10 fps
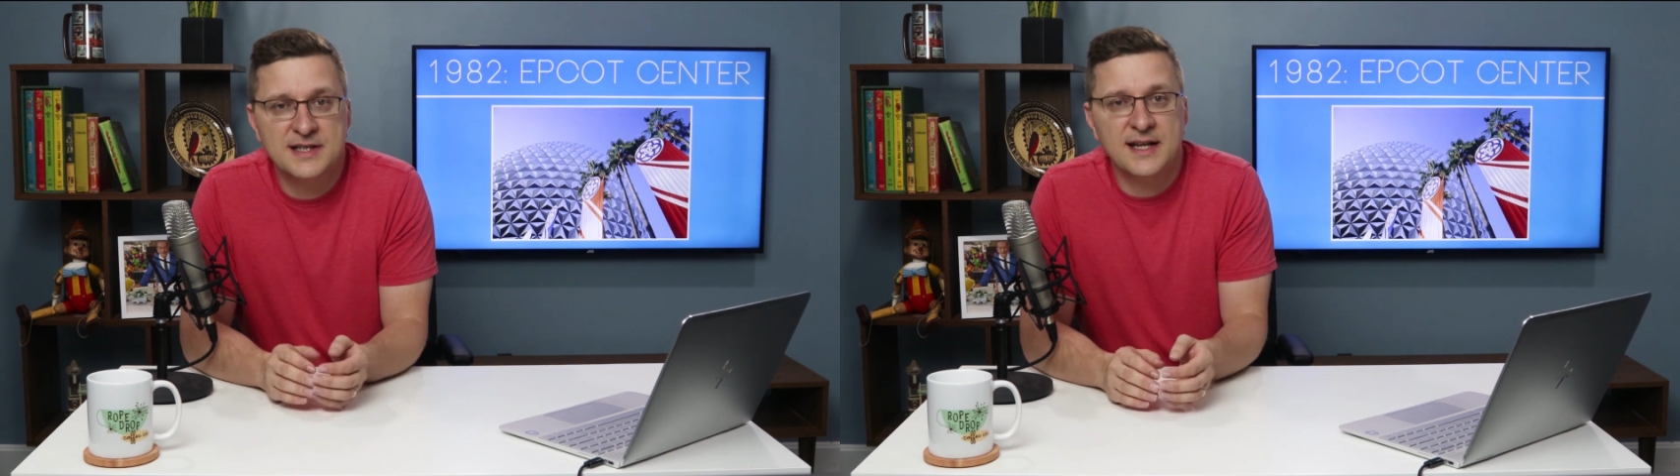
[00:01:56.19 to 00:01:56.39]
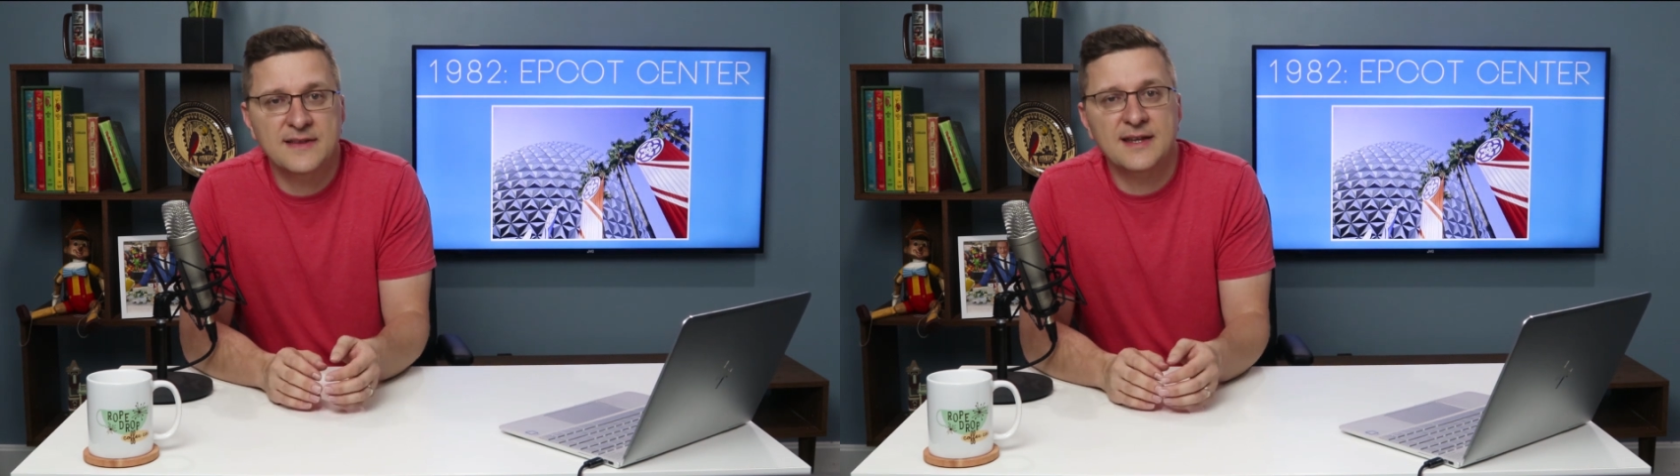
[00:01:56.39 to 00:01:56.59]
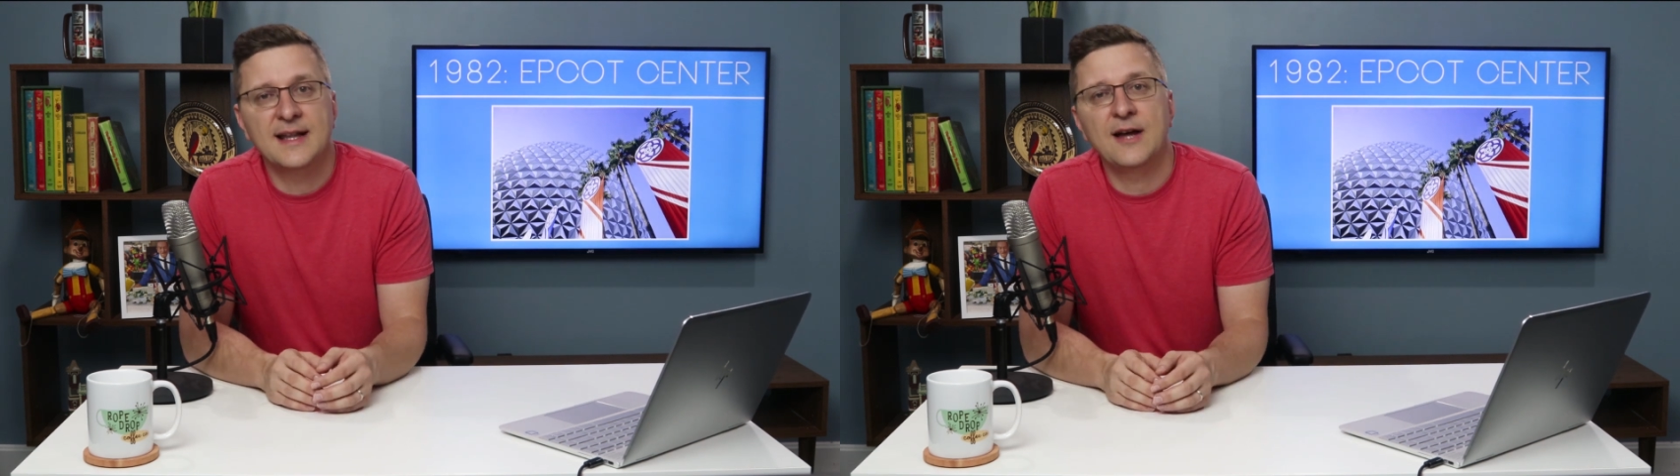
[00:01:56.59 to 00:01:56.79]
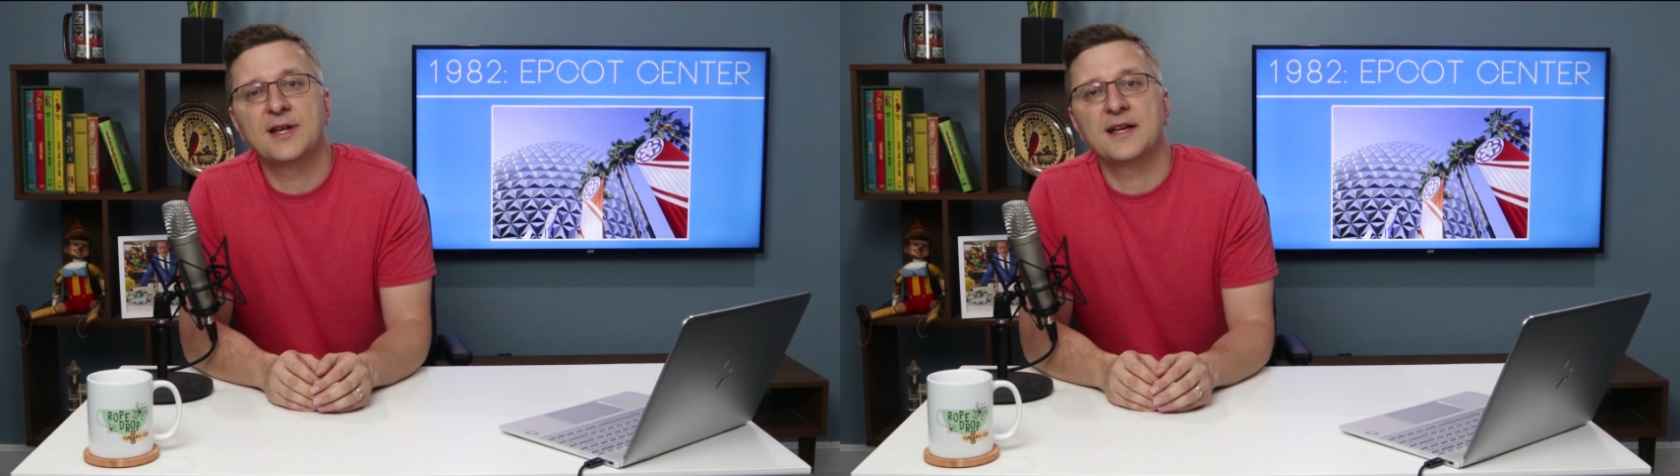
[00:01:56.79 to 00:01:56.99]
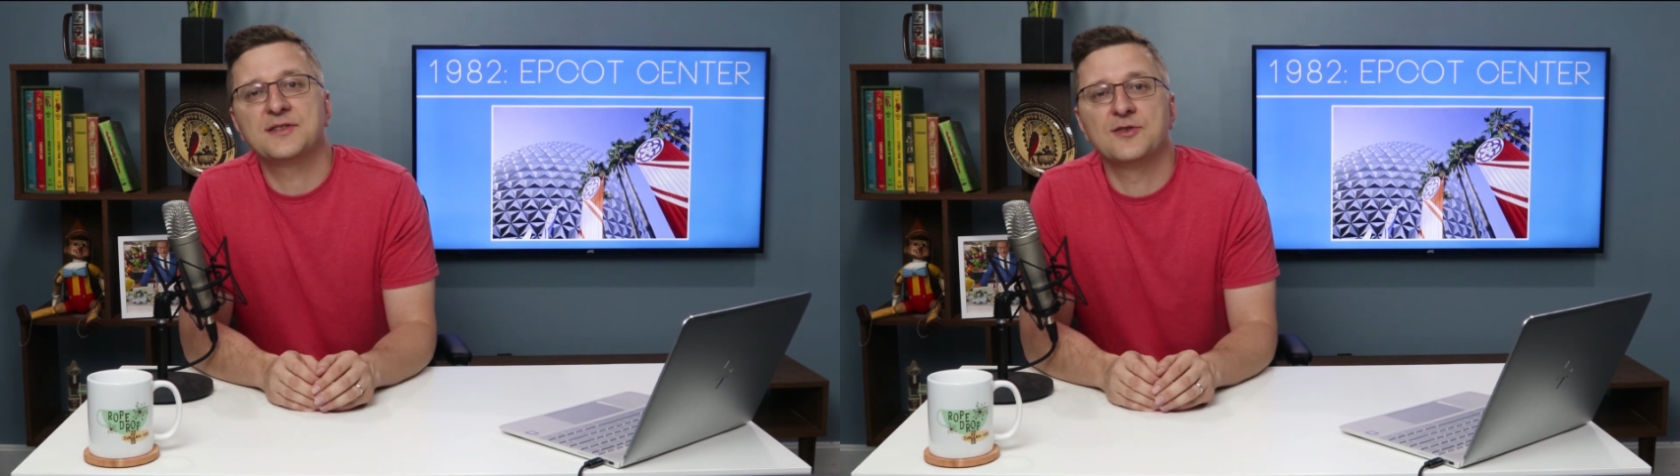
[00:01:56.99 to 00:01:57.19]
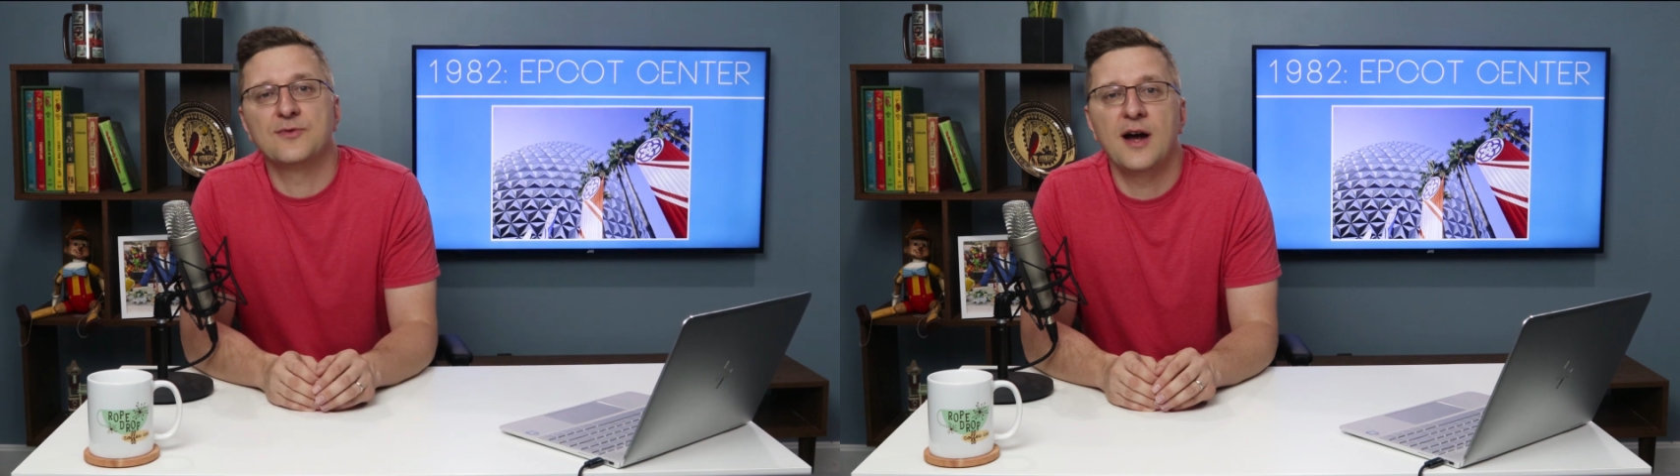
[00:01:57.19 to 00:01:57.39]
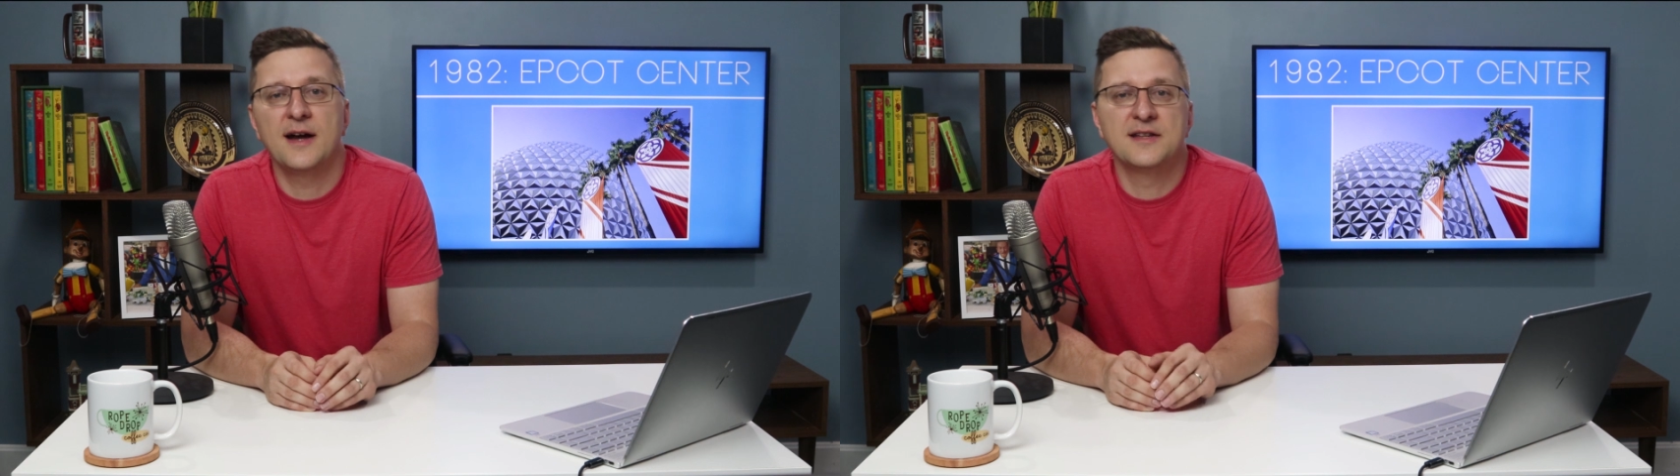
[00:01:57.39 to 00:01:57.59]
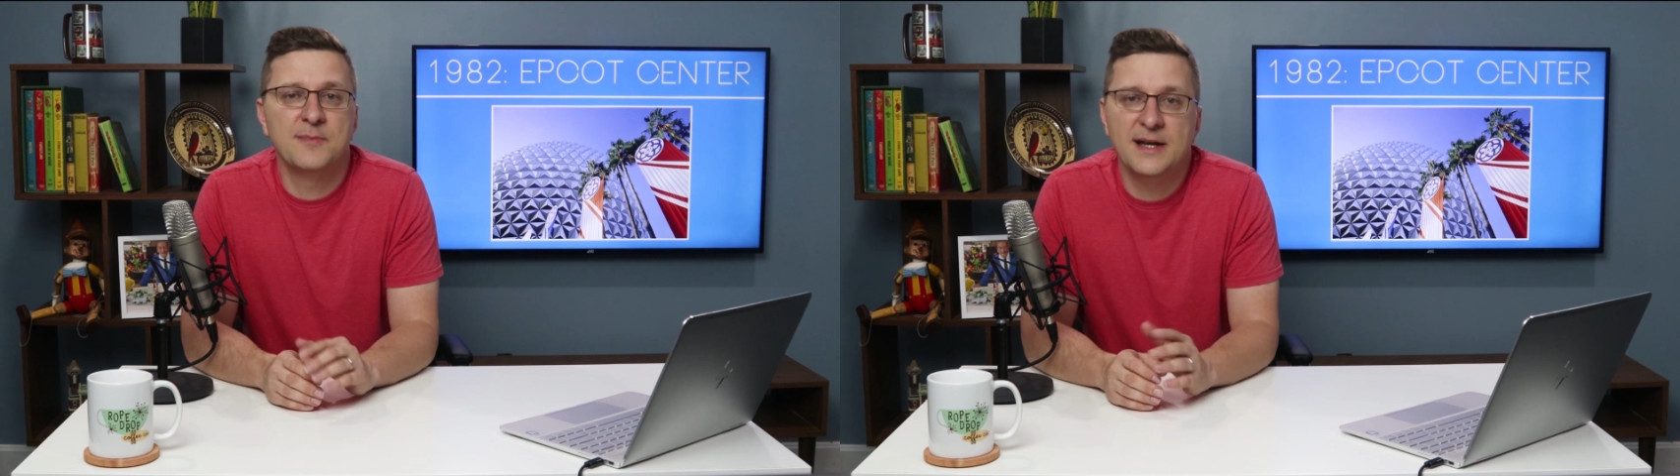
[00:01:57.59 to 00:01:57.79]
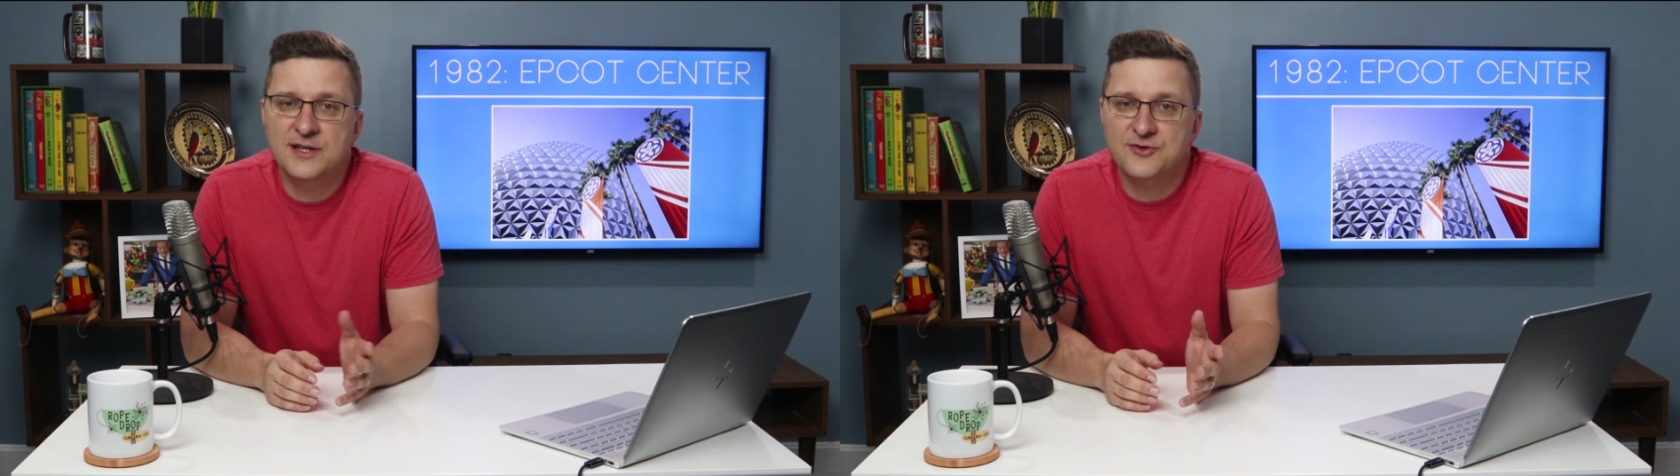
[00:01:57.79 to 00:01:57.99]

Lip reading: ticket that allowed guests to ride as many